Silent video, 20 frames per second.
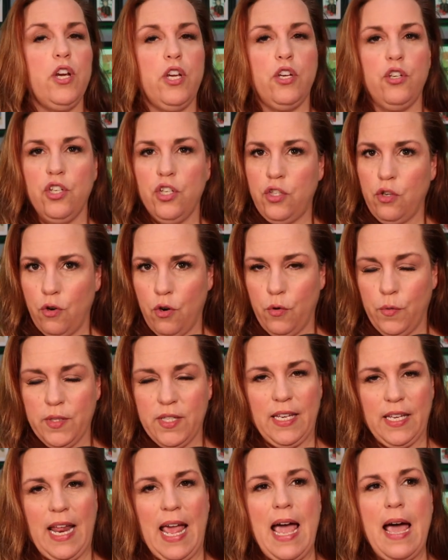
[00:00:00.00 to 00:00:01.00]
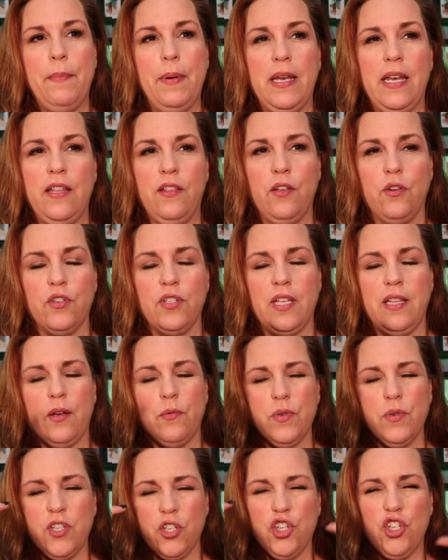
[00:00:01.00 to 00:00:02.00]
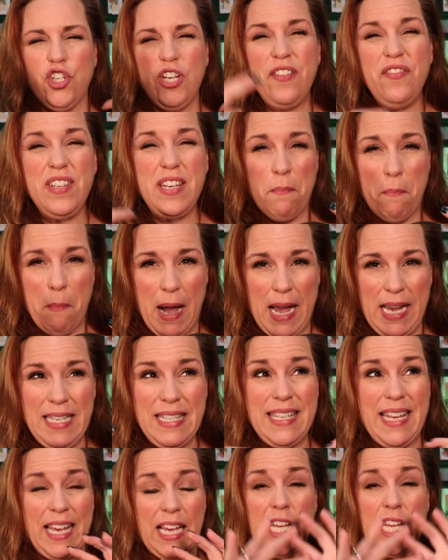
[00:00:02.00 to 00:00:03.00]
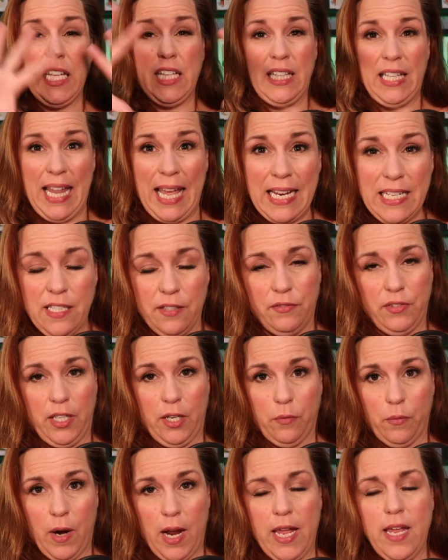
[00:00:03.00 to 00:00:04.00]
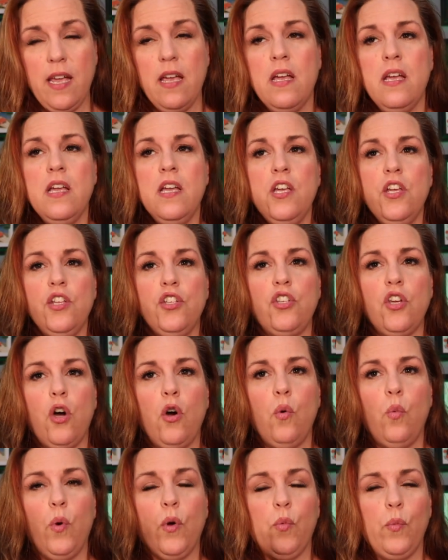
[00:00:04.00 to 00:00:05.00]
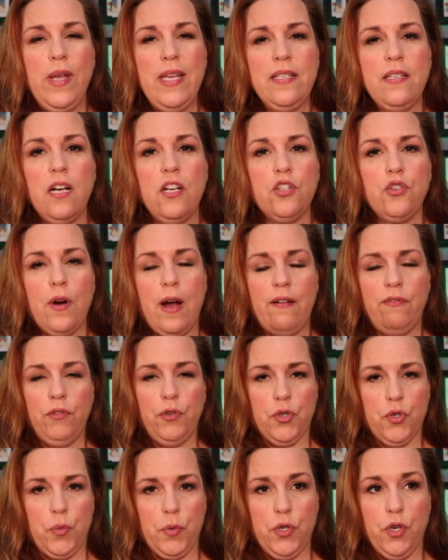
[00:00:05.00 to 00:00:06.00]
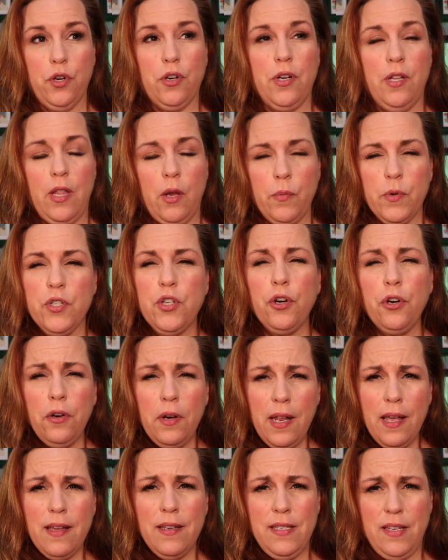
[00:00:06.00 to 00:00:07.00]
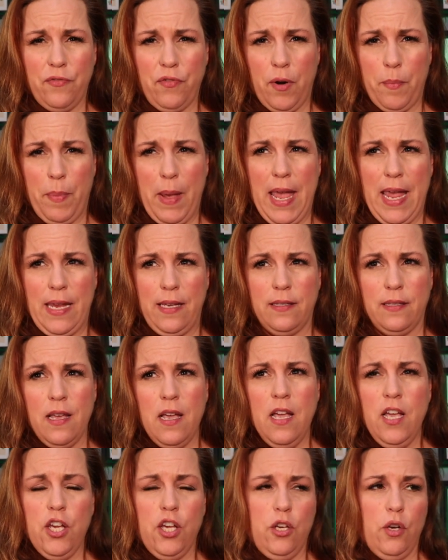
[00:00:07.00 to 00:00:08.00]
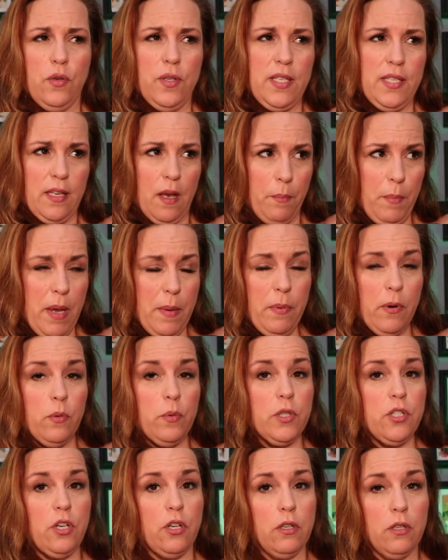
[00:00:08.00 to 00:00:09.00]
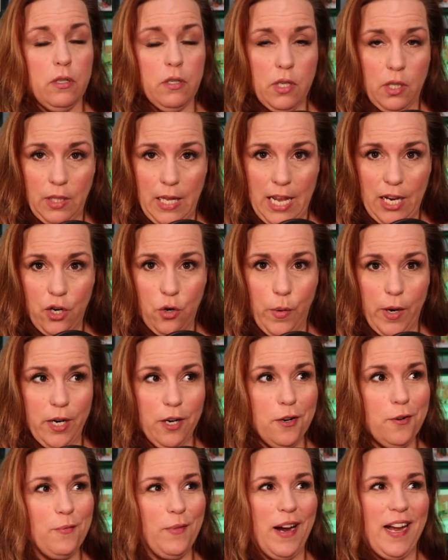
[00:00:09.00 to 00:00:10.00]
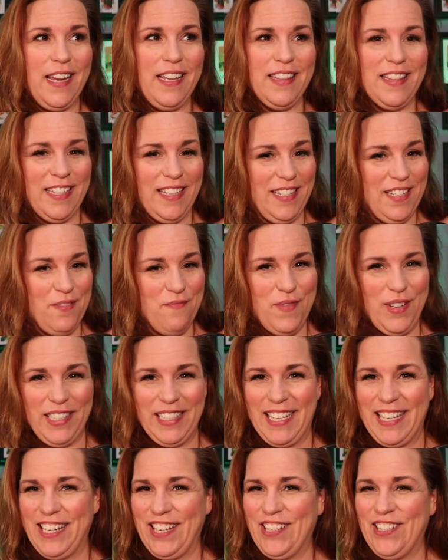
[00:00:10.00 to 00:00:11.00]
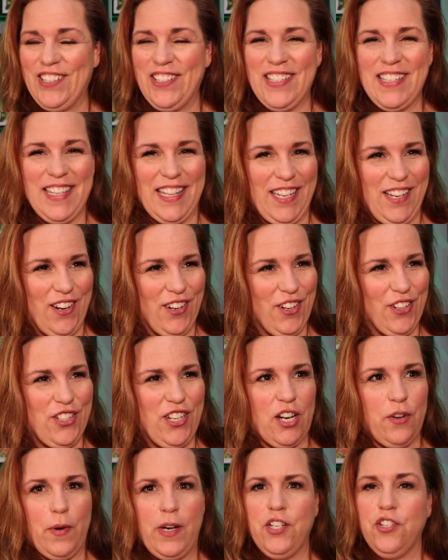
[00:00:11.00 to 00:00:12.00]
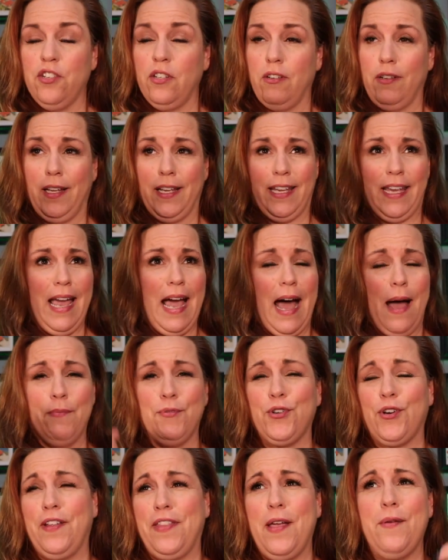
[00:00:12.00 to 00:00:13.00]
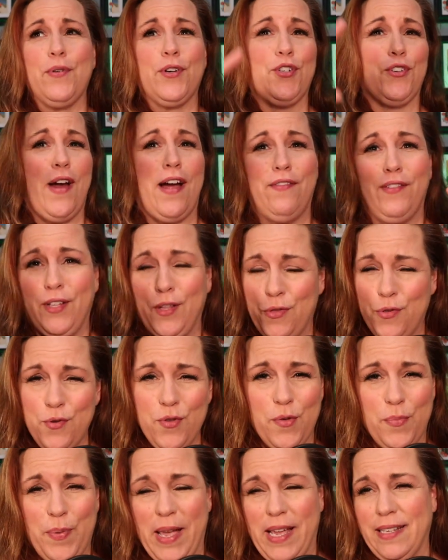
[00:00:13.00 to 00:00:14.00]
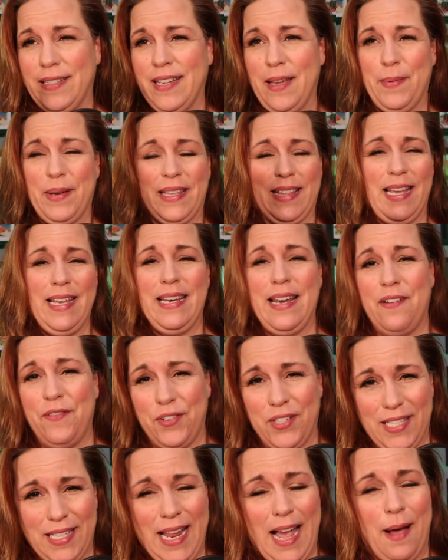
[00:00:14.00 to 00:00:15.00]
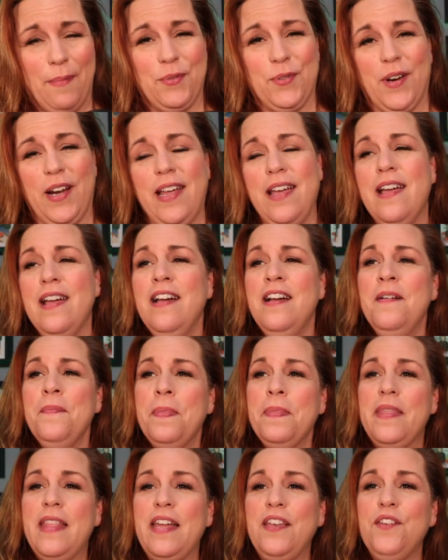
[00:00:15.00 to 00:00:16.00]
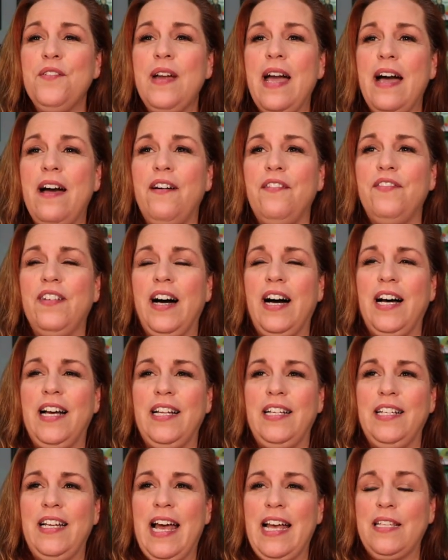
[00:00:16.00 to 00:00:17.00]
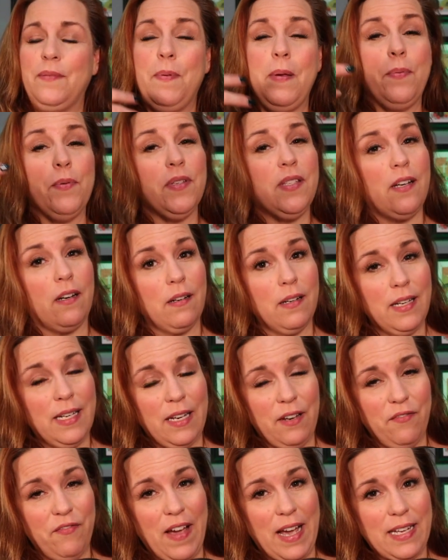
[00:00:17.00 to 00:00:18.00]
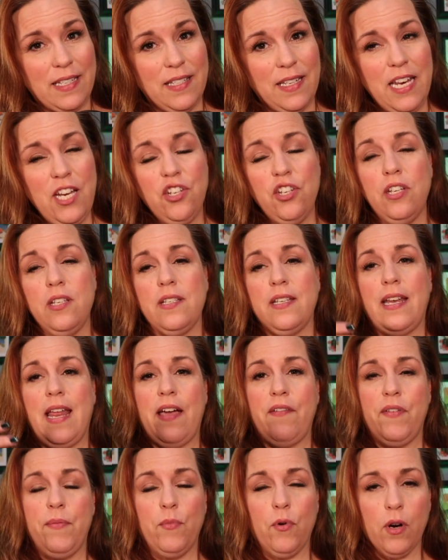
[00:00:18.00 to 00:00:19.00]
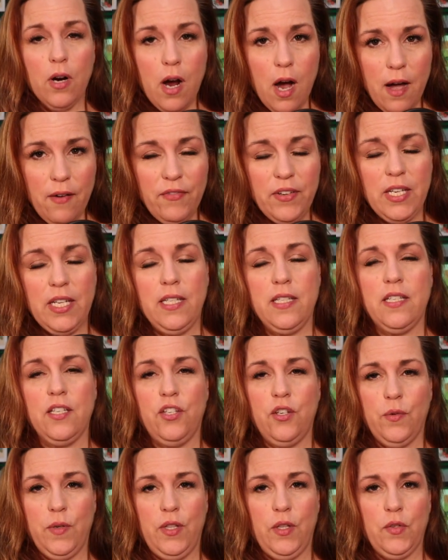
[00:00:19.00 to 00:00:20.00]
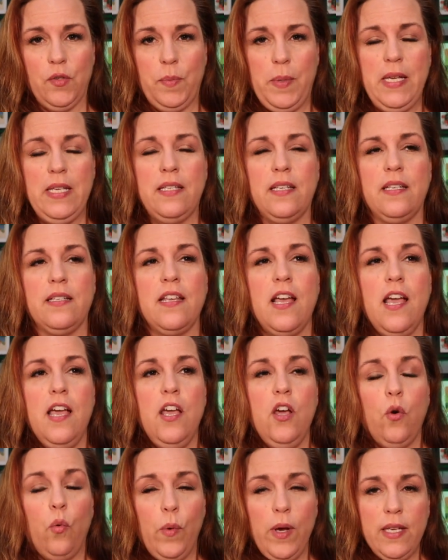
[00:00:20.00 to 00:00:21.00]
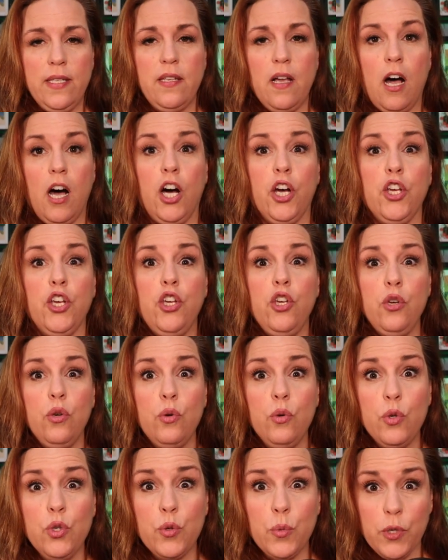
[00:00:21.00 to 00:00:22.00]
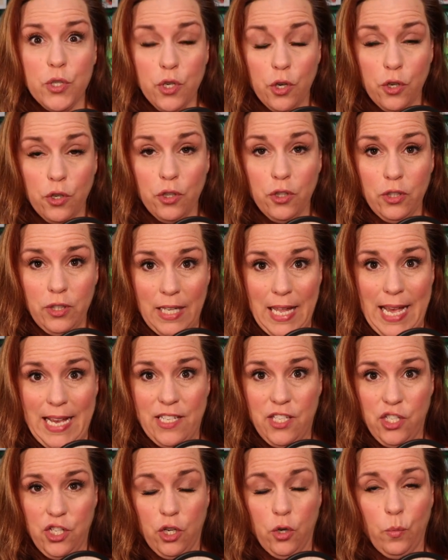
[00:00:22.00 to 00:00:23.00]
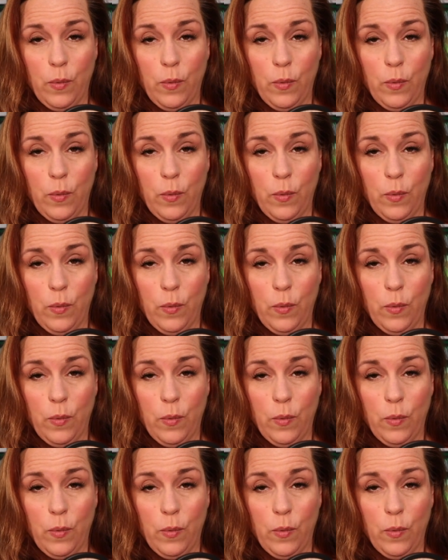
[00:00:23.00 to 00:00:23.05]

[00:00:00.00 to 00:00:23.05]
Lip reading: You just don't know what's going to happen. And there was a shift in mindset collectively, right? So when we saw travelers return, and they returned at a different pace, you know, some people returned a lot quicker, right? The millennials and the younger generation, they're like, yeah, they were traveling through the pandemic. They never stopped, right? And then you have, as people started getting vaccinations and having more confidence and doing those pieces, we saw a huge return last year.